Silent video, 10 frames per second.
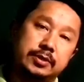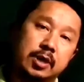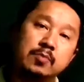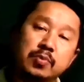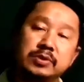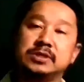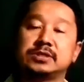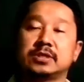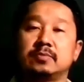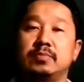
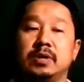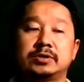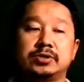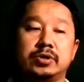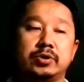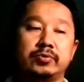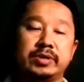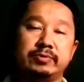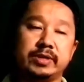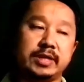composition of blood, where
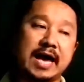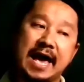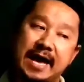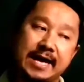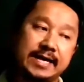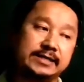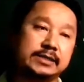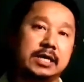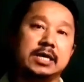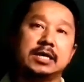we
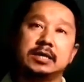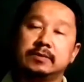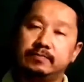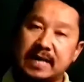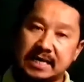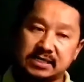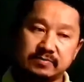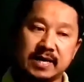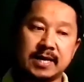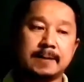had
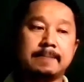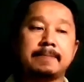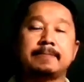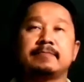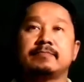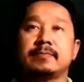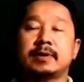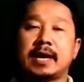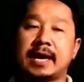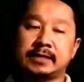plasma
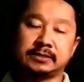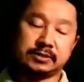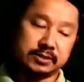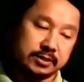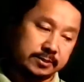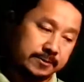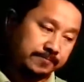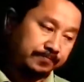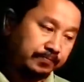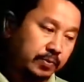and,
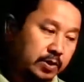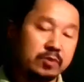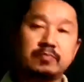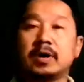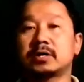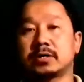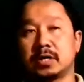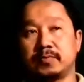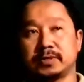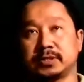blood
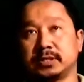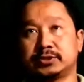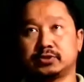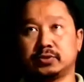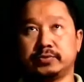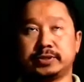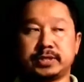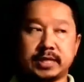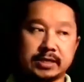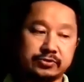corpuscles. So with
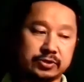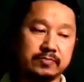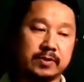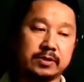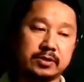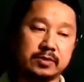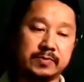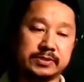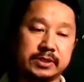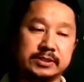regard to the blood
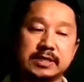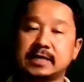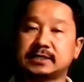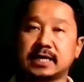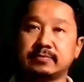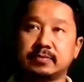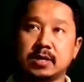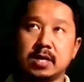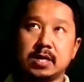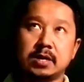corpuscles, last time
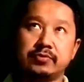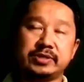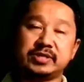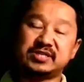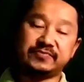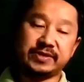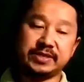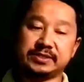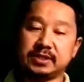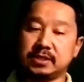we just
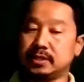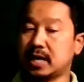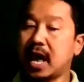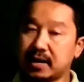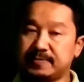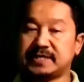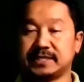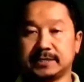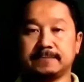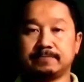finished
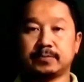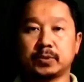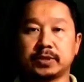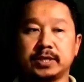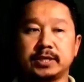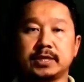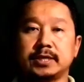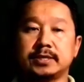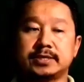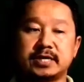RBC, okay,
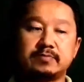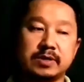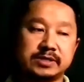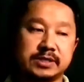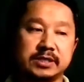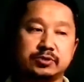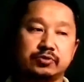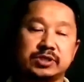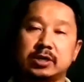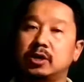red blood cells,
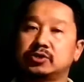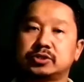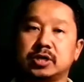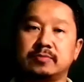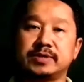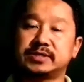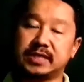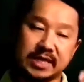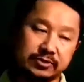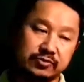which are also termed as
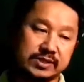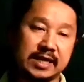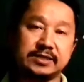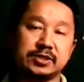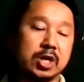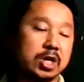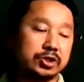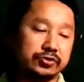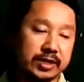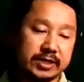erythrocytes.
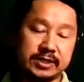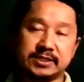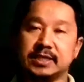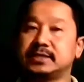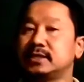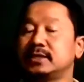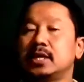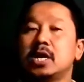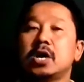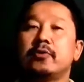Today in this
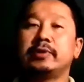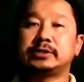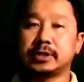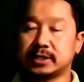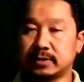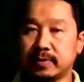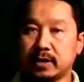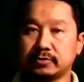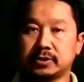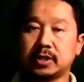session, we'll talk
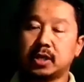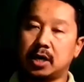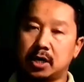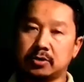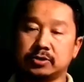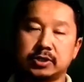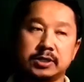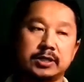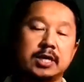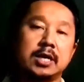about
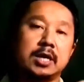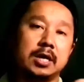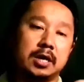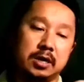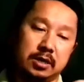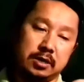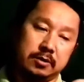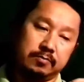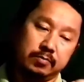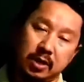another
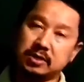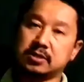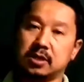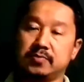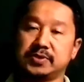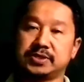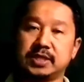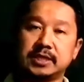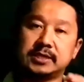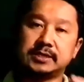blood
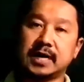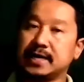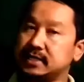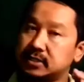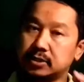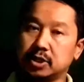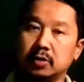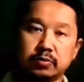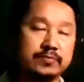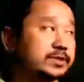corpuscle, that is
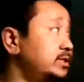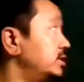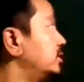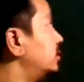WBC.